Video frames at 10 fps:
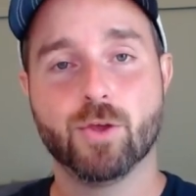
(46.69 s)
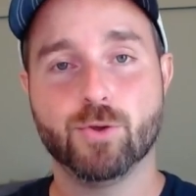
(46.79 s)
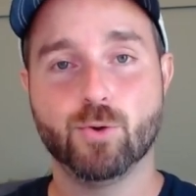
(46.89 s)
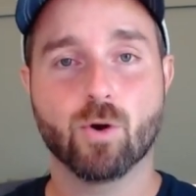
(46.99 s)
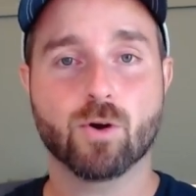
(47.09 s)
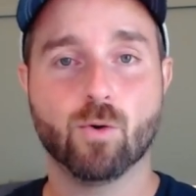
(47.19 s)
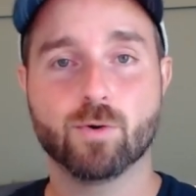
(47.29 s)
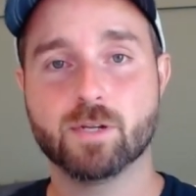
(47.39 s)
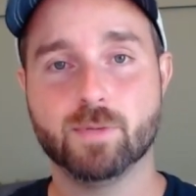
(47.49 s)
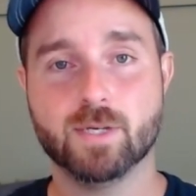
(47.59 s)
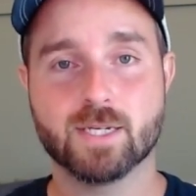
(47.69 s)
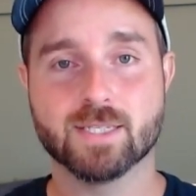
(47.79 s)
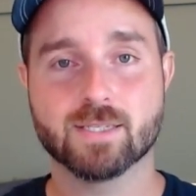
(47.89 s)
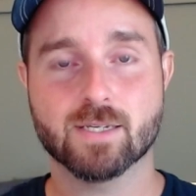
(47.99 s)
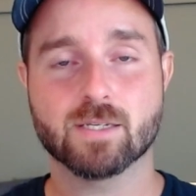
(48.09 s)
You are going to be
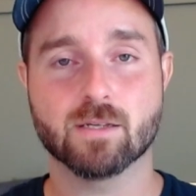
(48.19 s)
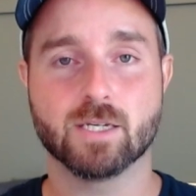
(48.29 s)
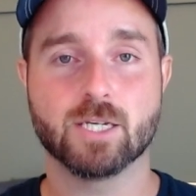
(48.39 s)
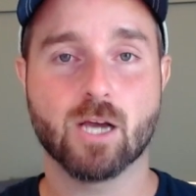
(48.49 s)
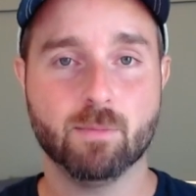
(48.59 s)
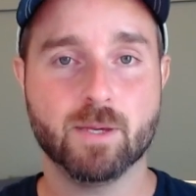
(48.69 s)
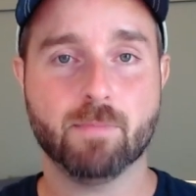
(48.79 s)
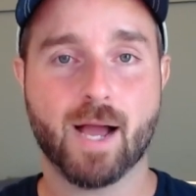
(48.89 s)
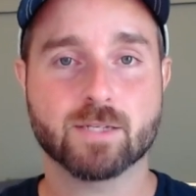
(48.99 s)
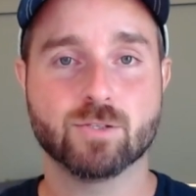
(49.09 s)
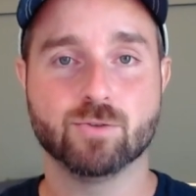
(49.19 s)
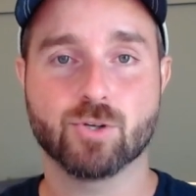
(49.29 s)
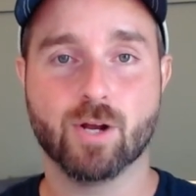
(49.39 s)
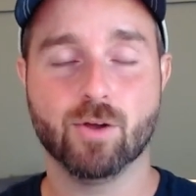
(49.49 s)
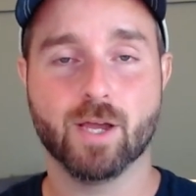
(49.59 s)
consistently coming back to
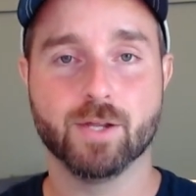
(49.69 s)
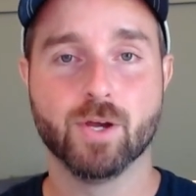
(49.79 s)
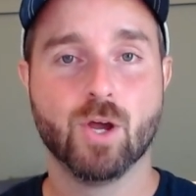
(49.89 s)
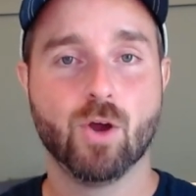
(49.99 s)
Trailhead